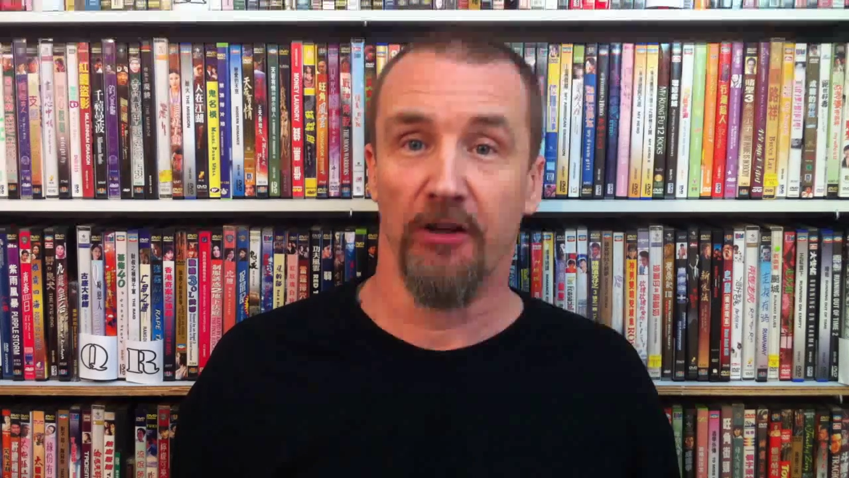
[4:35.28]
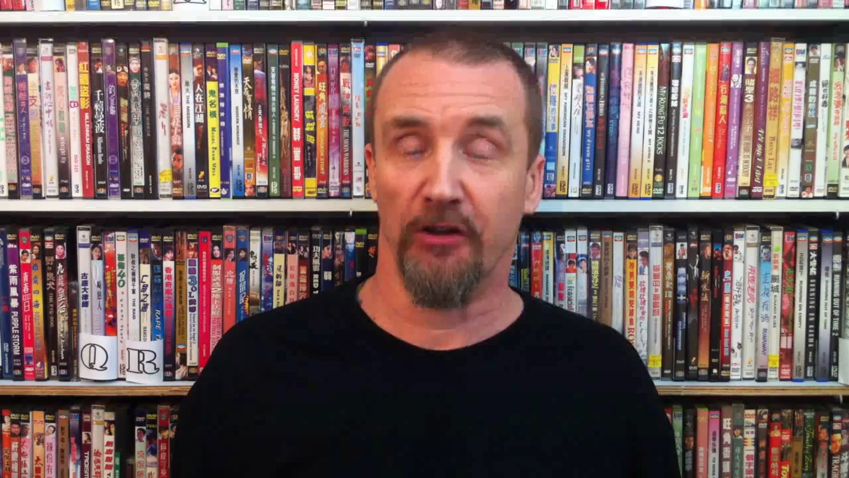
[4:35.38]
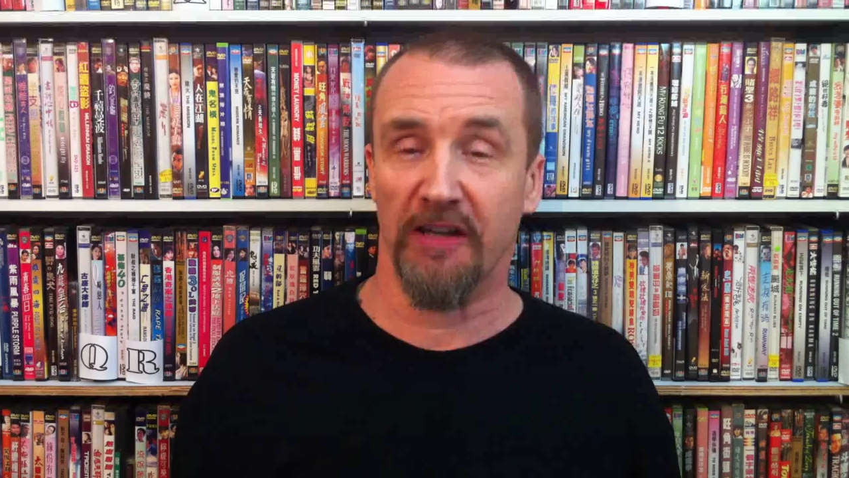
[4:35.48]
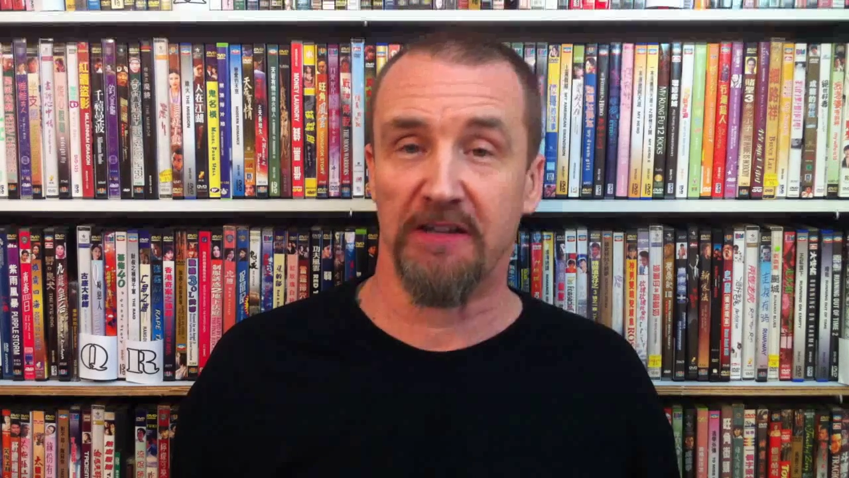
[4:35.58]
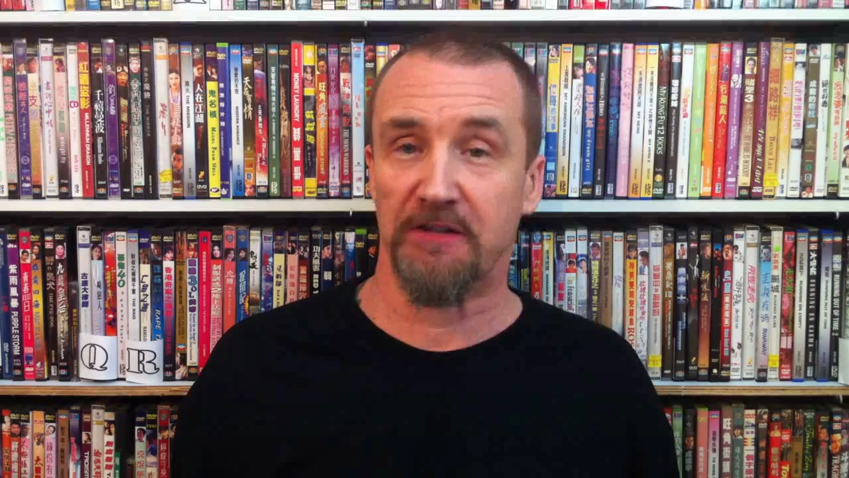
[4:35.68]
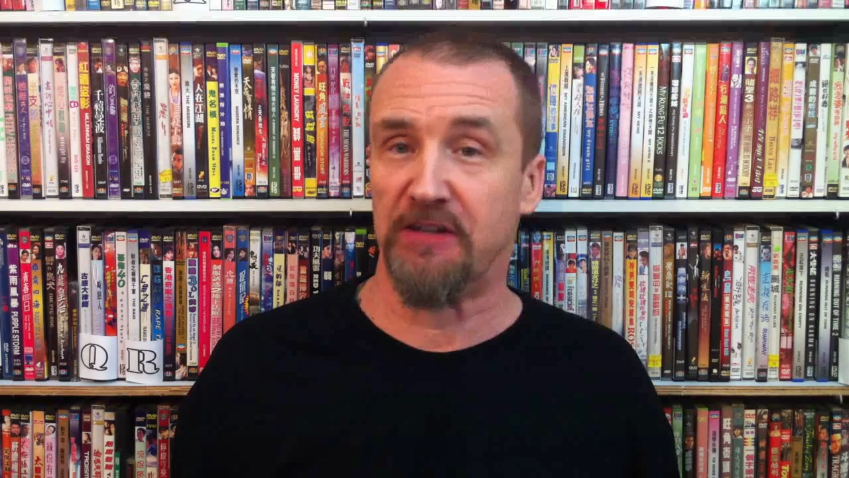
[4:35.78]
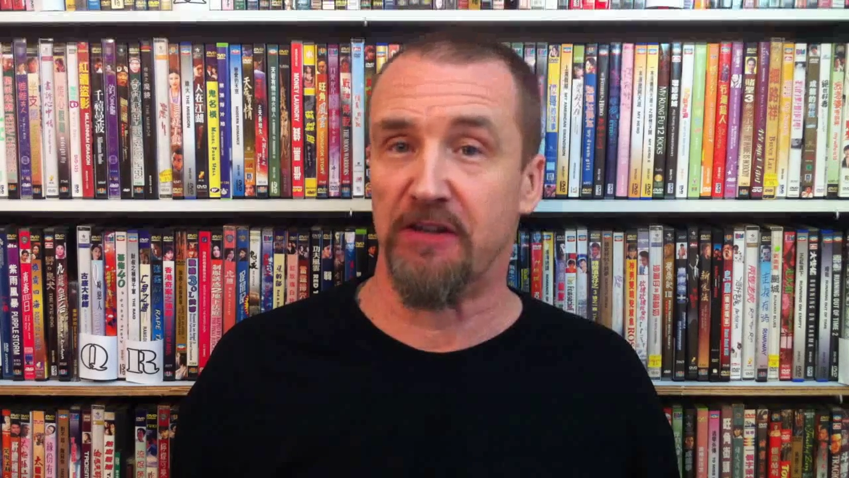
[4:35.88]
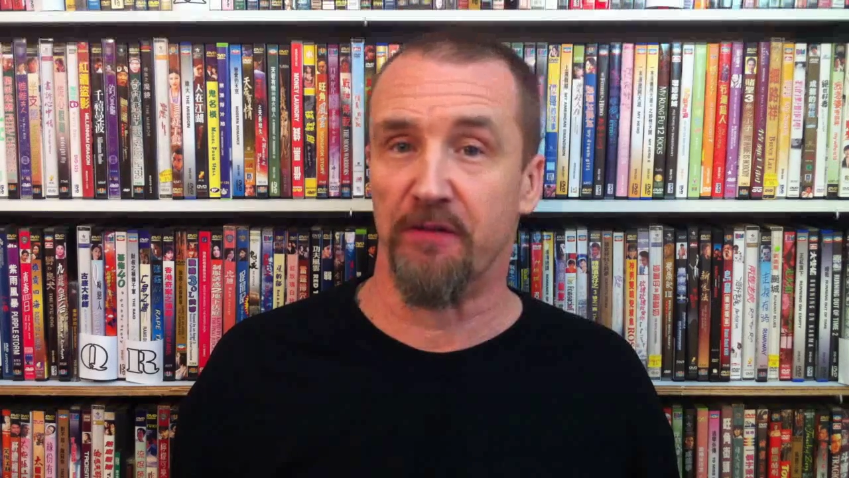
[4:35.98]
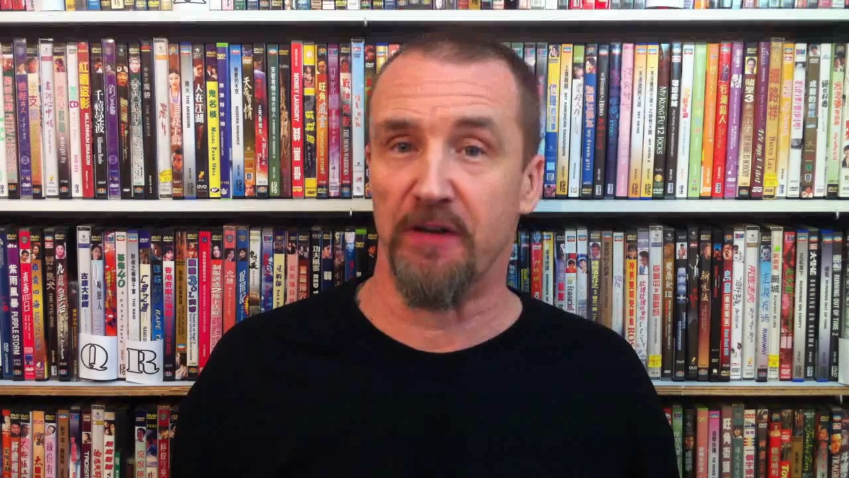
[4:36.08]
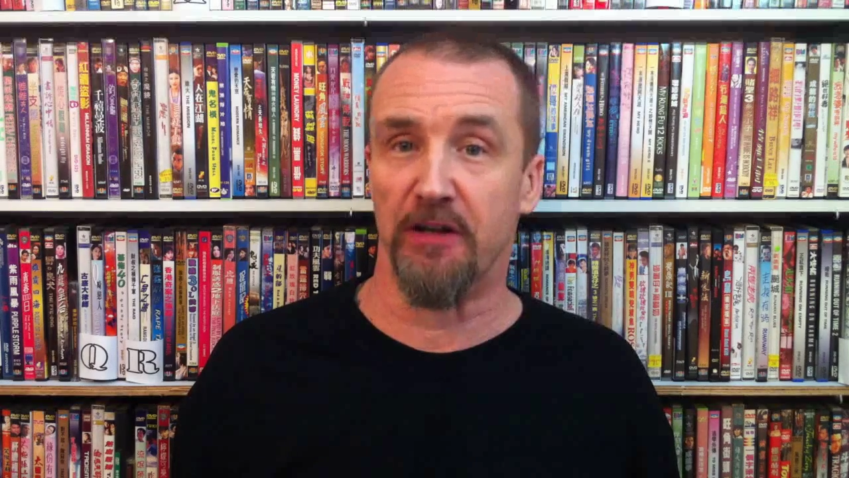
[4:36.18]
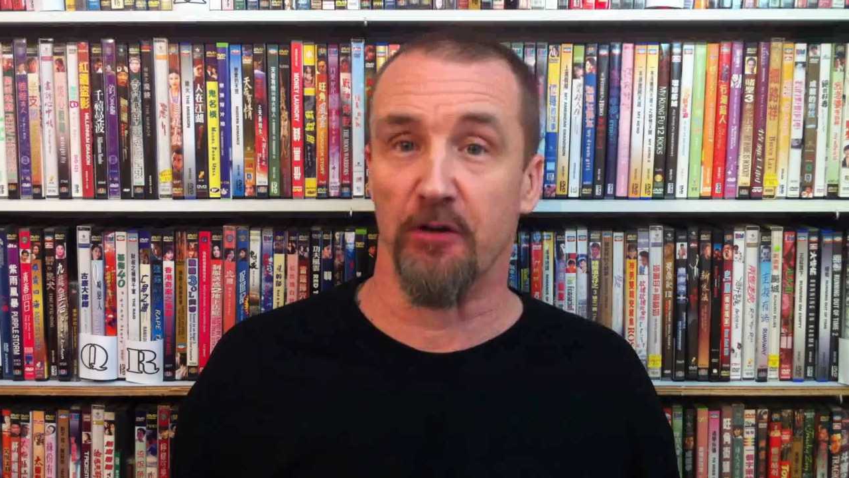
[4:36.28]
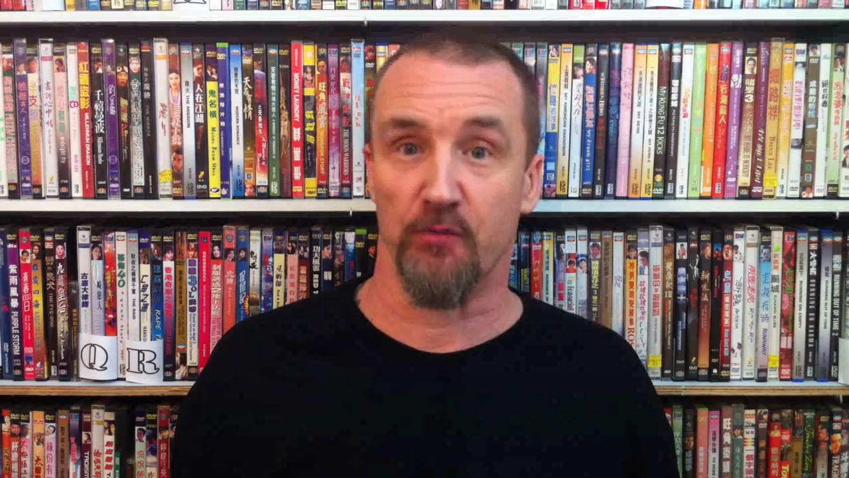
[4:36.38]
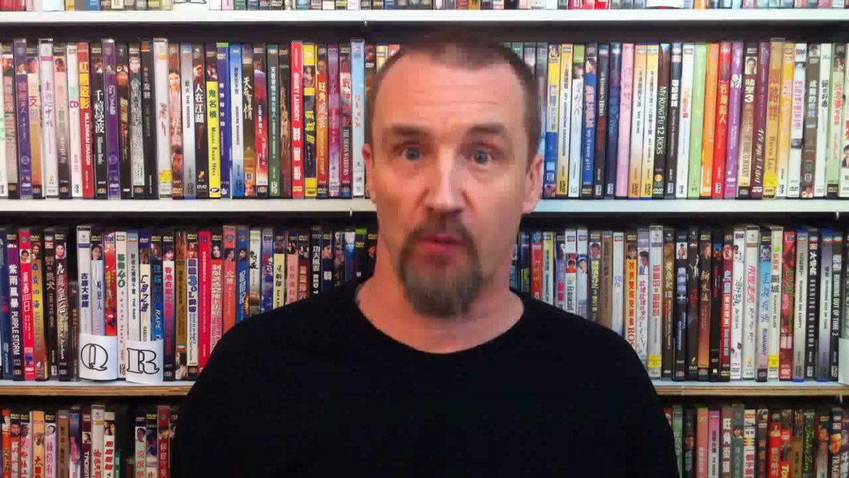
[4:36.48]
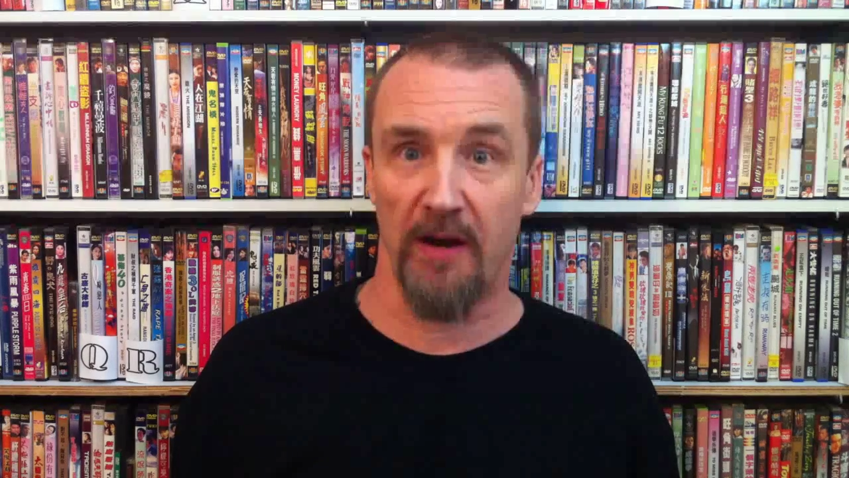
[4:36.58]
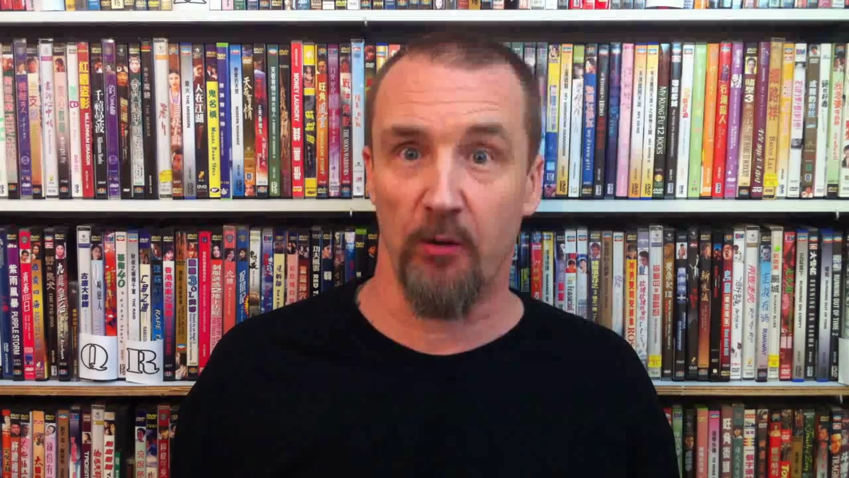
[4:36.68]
you'll get to see the videos right